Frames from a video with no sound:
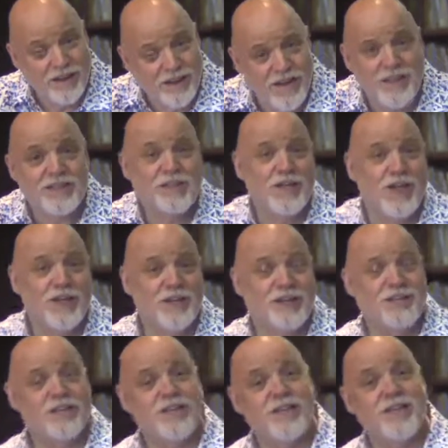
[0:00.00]
Now, I
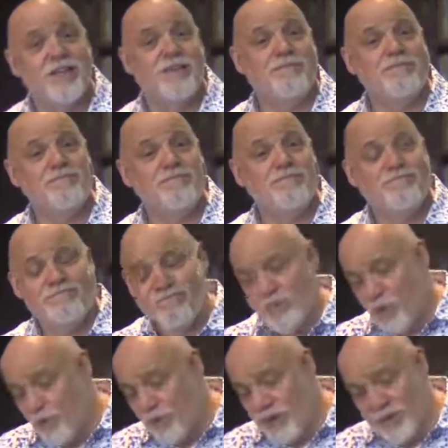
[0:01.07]
challenge you today,
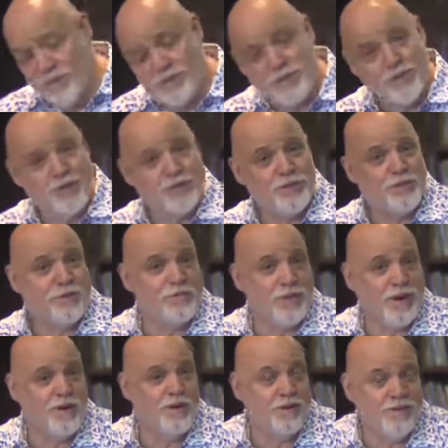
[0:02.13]
whatever church you're a
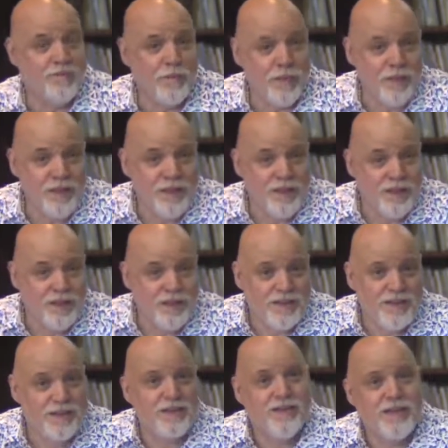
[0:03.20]
part of,
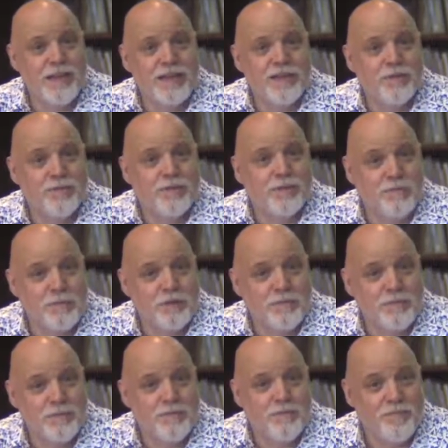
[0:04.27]
get together with the
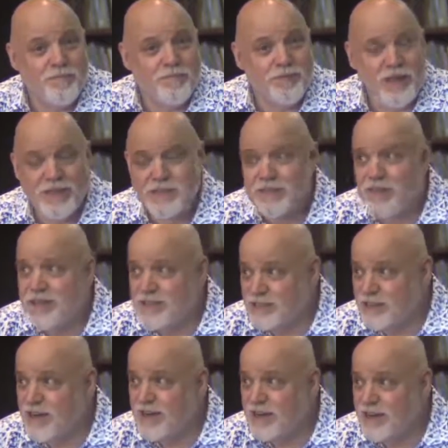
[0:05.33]
people and say it's
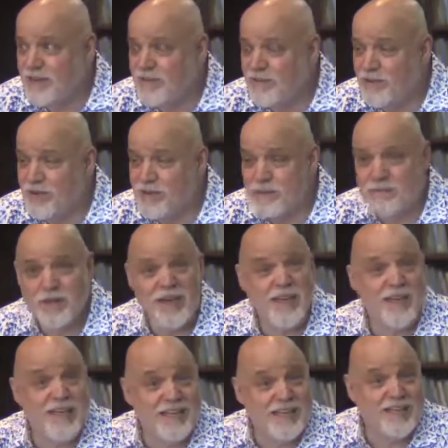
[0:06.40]
not enough for us to be
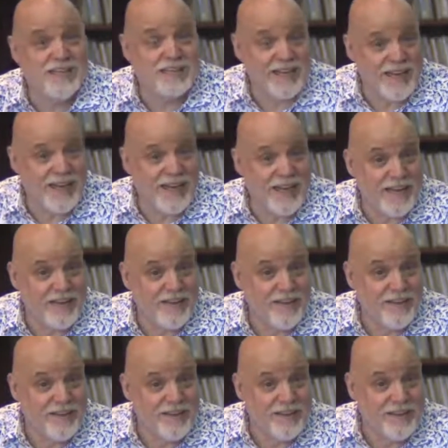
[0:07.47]
on leased land.
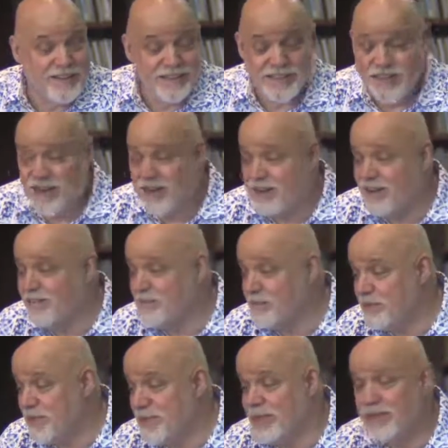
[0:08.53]
It's not enough to
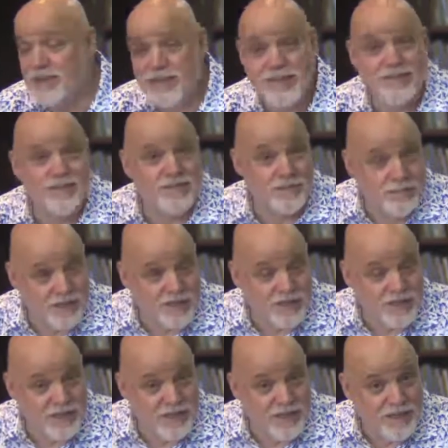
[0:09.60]
be in a leased
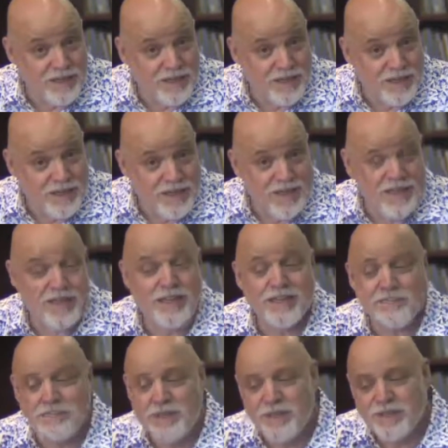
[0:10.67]
building. Let's
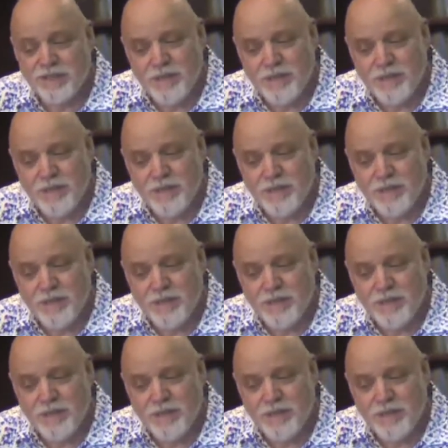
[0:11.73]
build